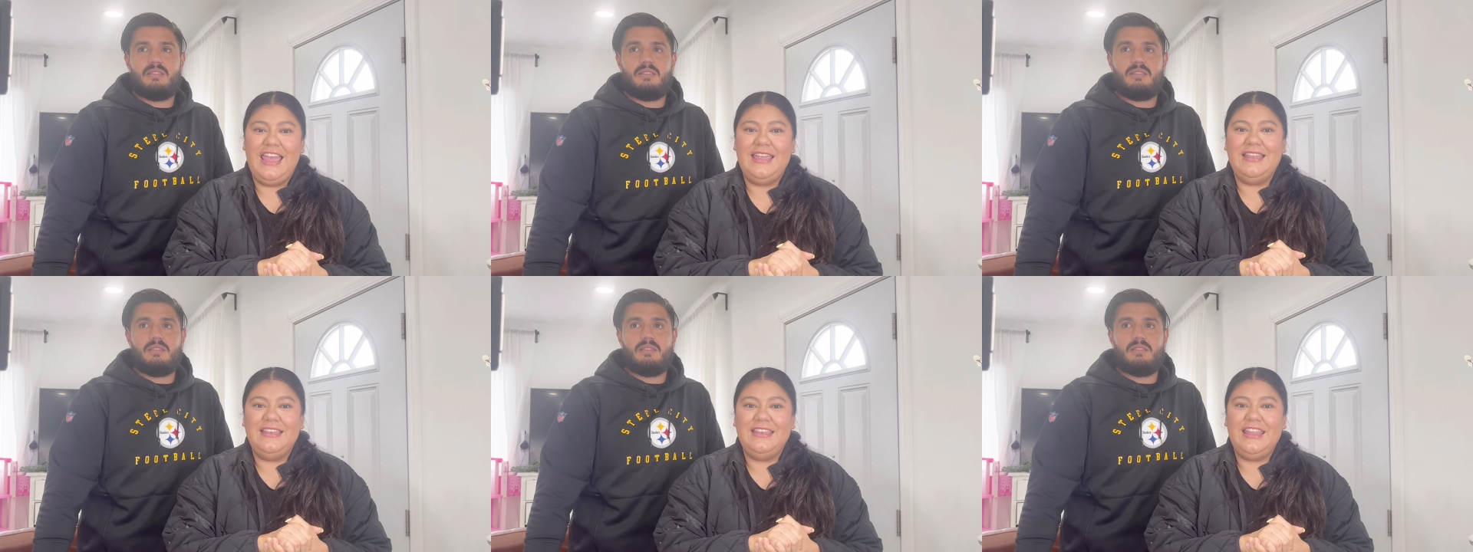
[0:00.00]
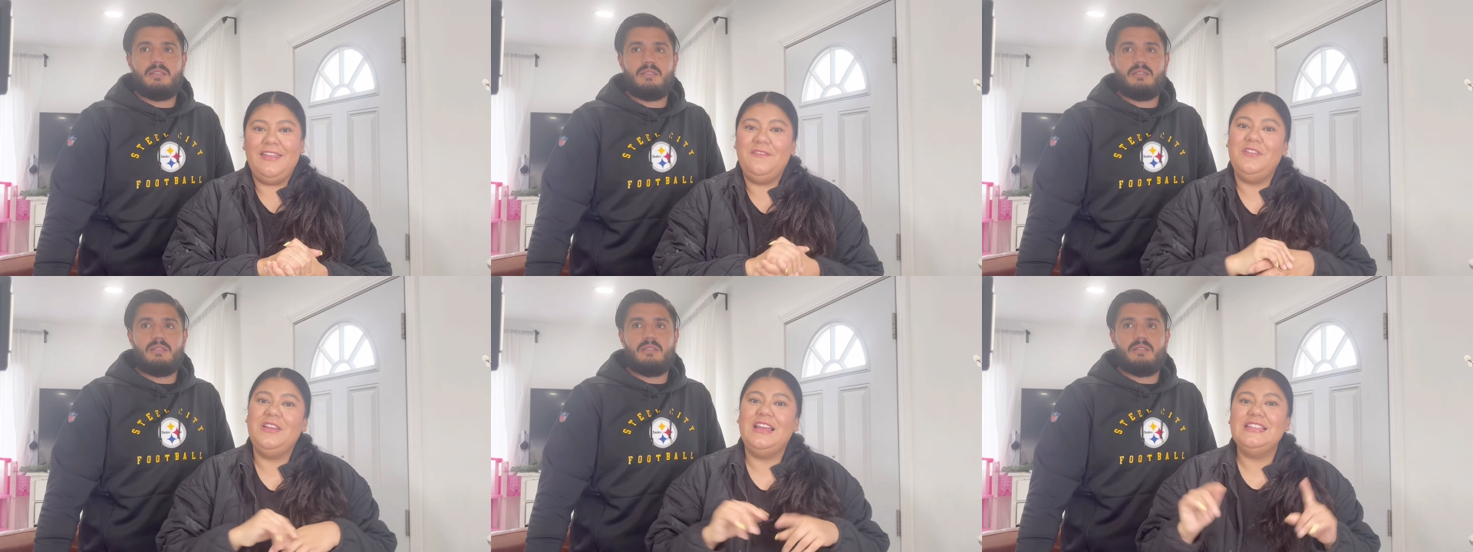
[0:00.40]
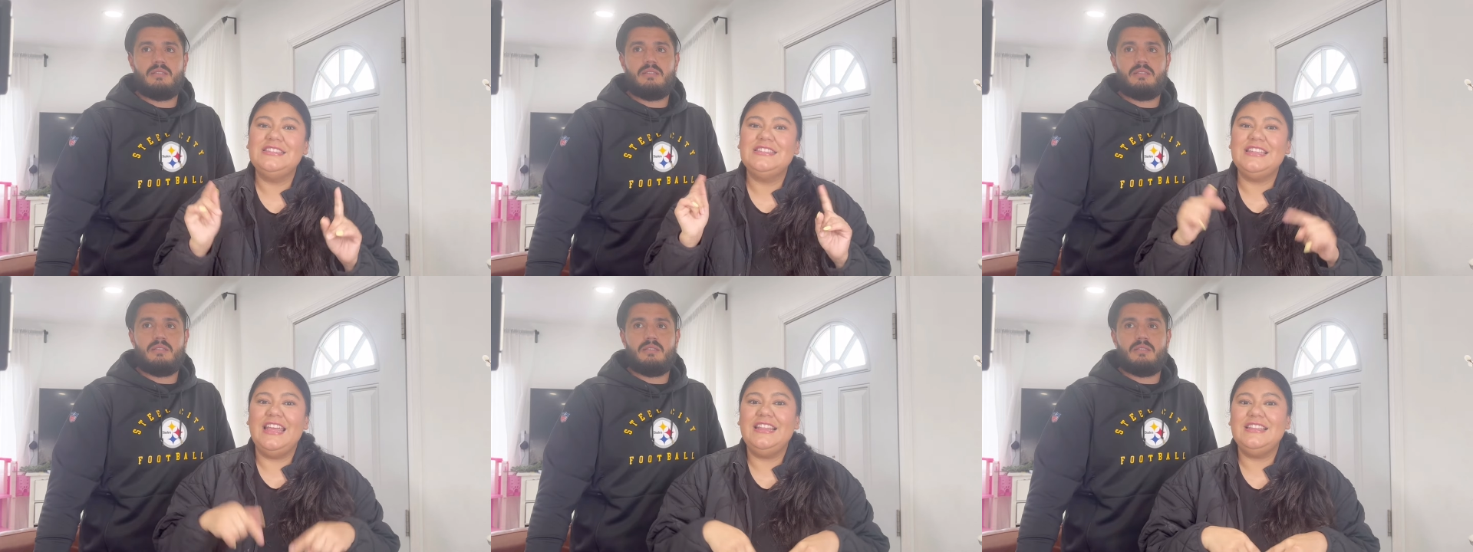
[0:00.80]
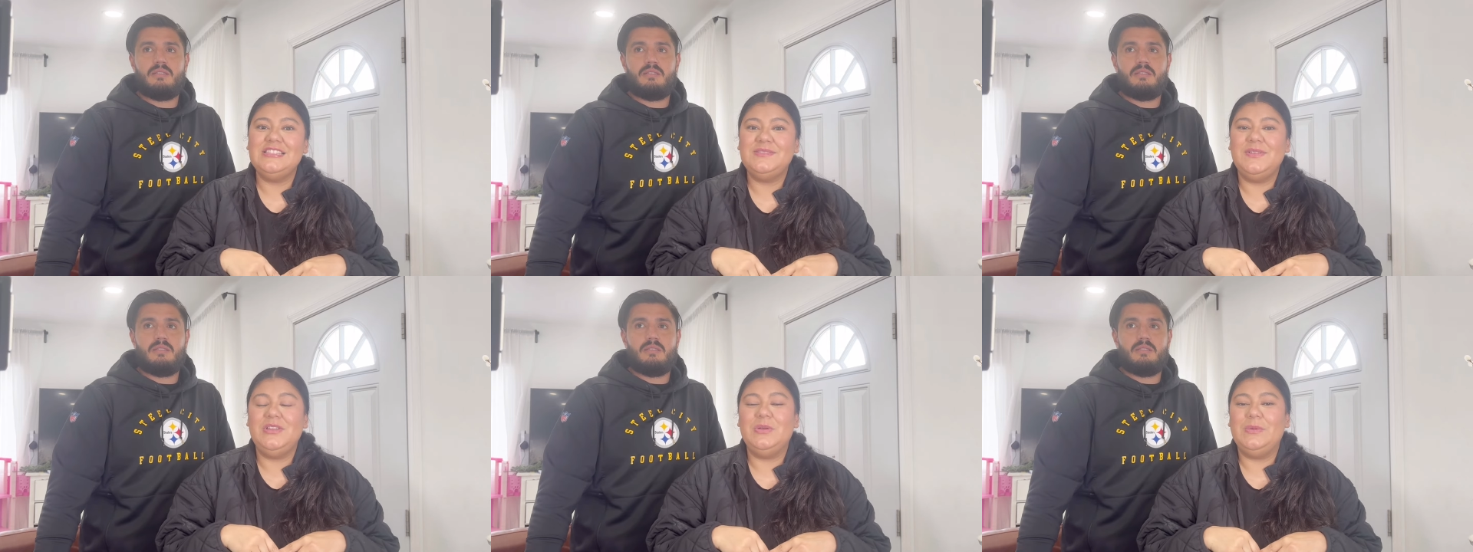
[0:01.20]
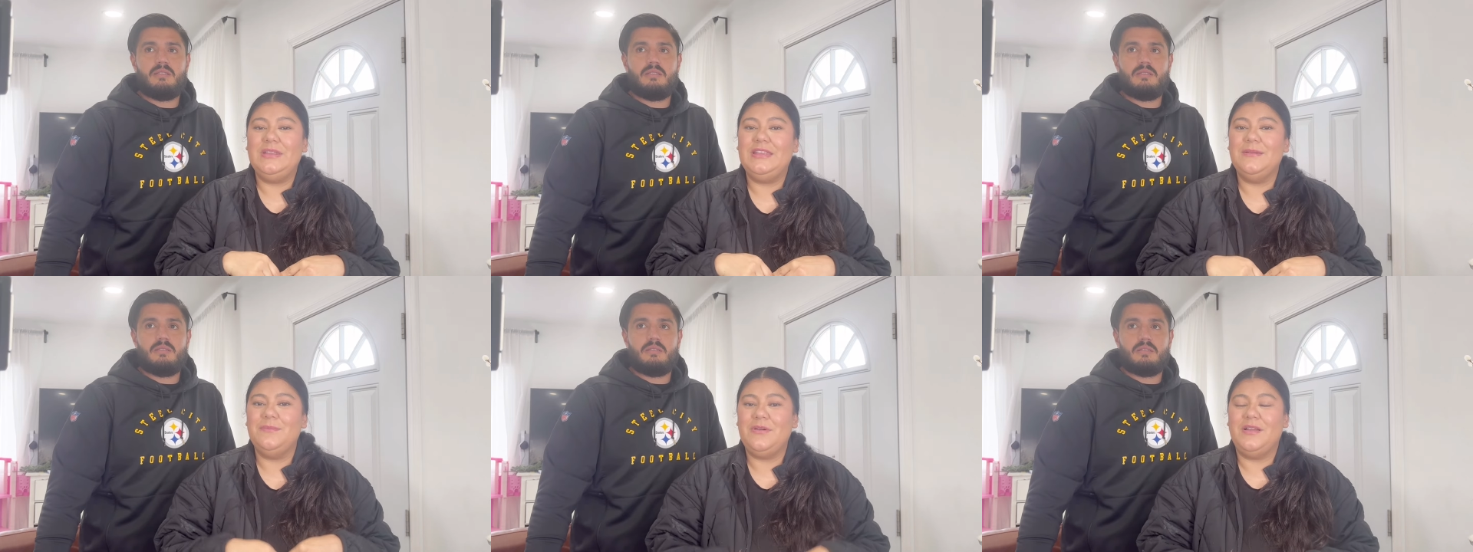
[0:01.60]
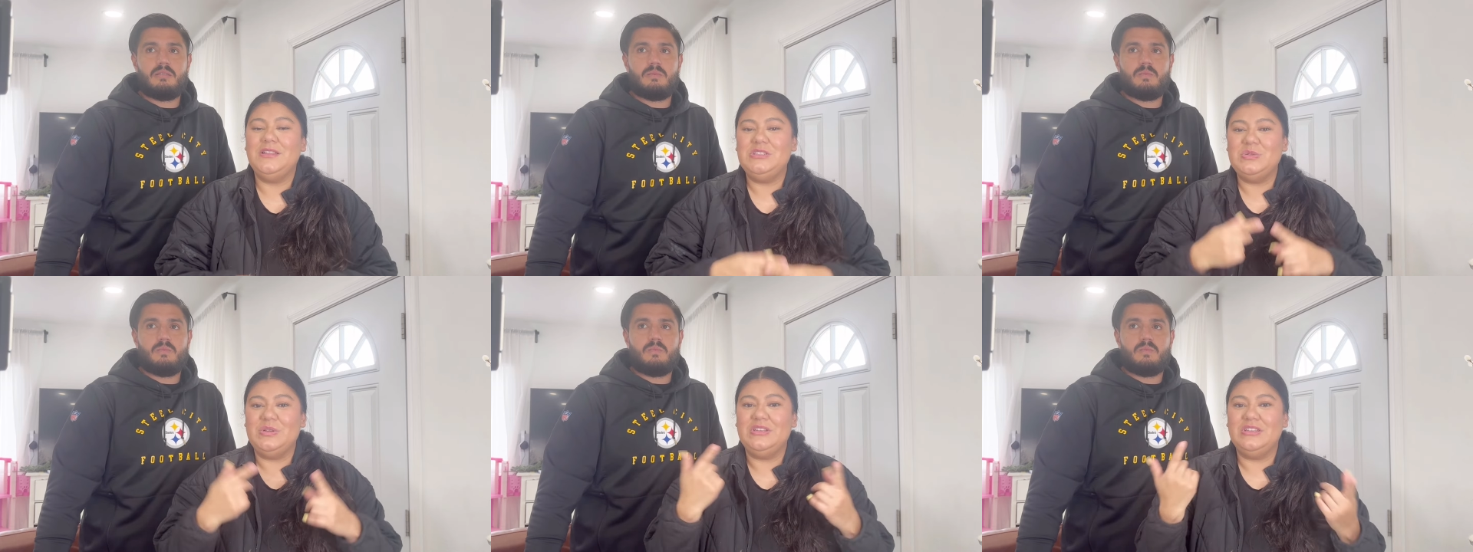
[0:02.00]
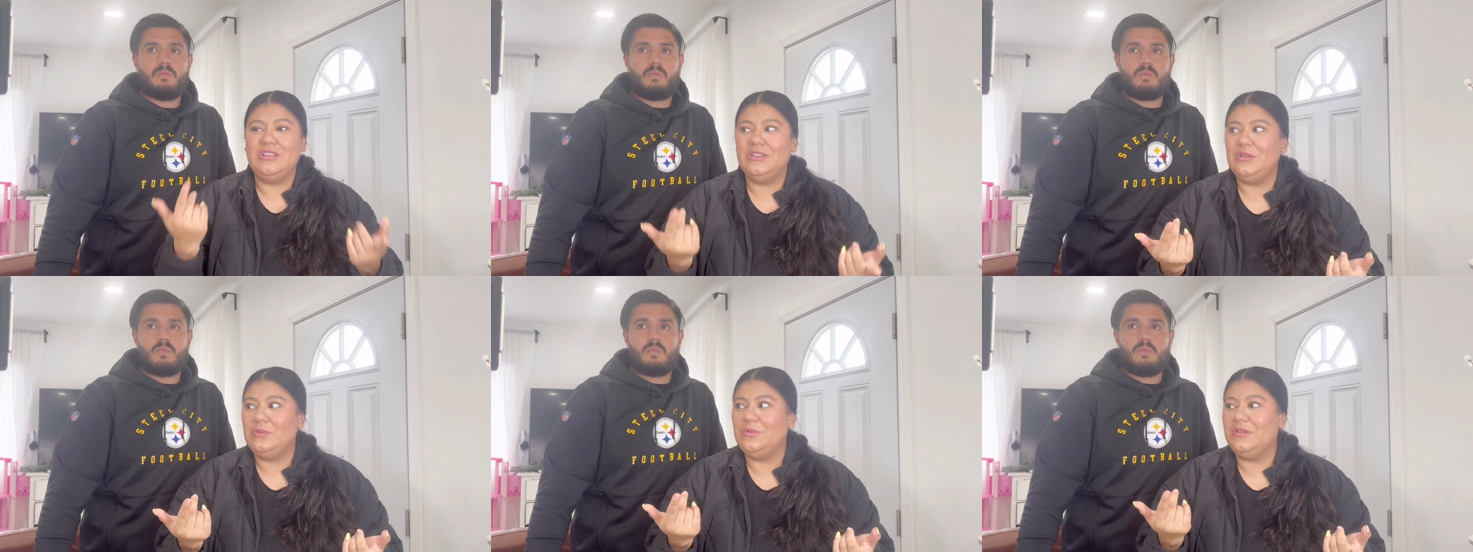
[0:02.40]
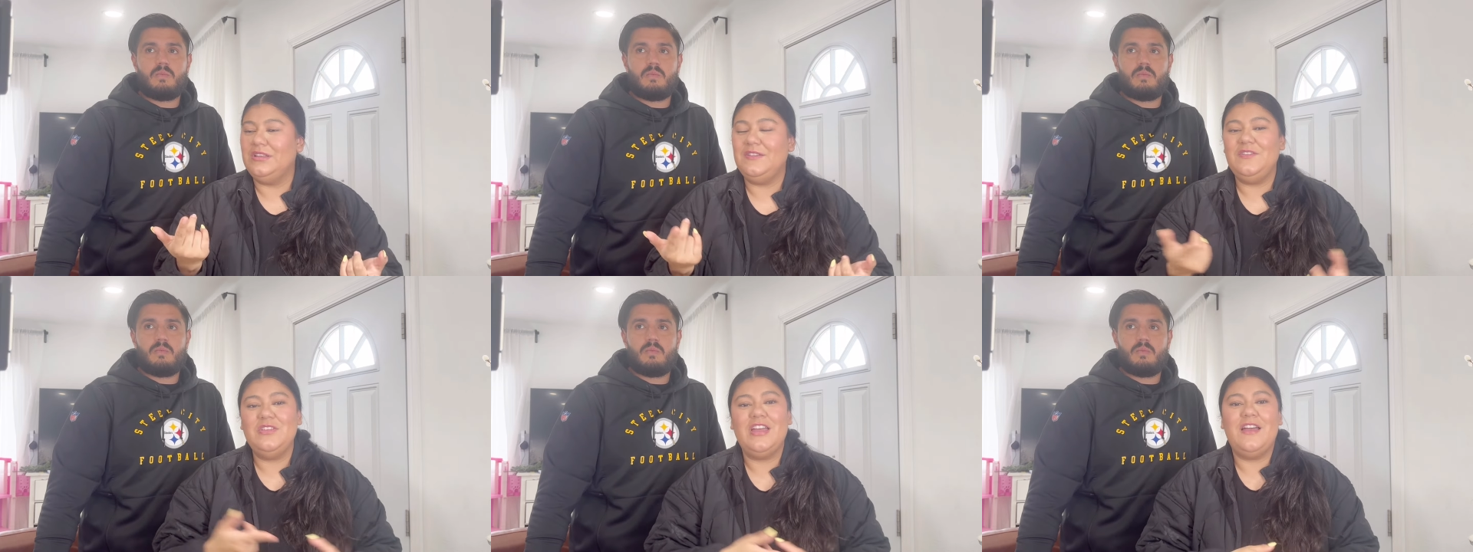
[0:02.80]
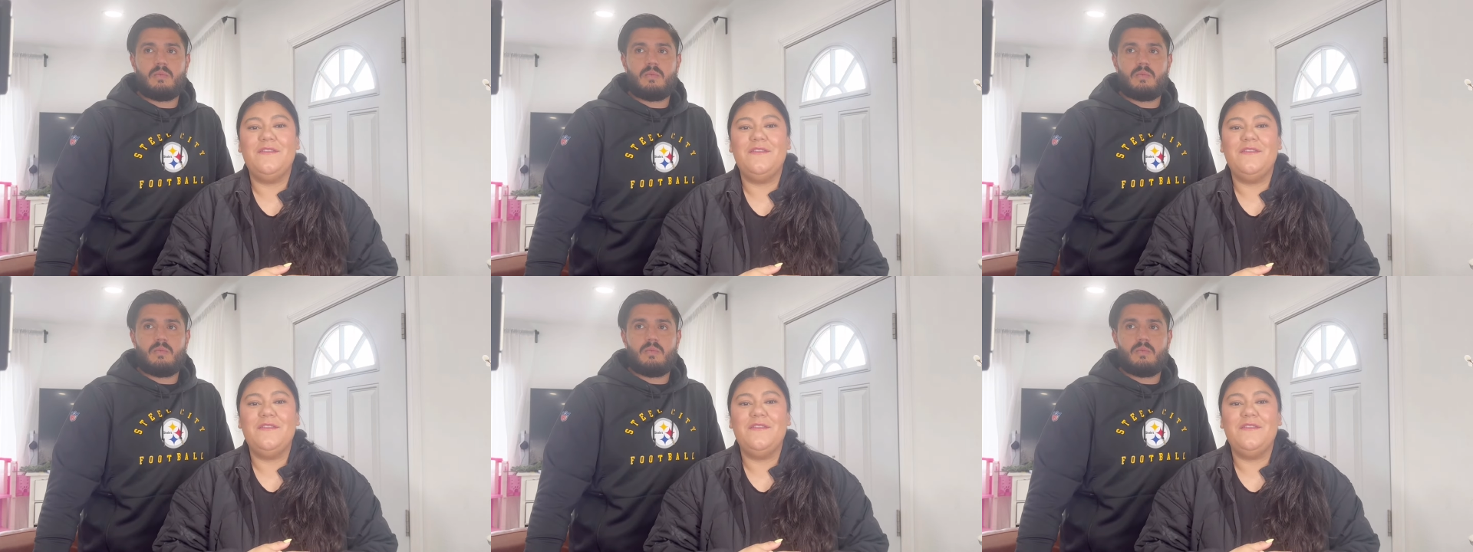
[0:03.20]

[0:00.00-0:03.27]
Speaker 1: And if you guys like this video, we can probably do another one if you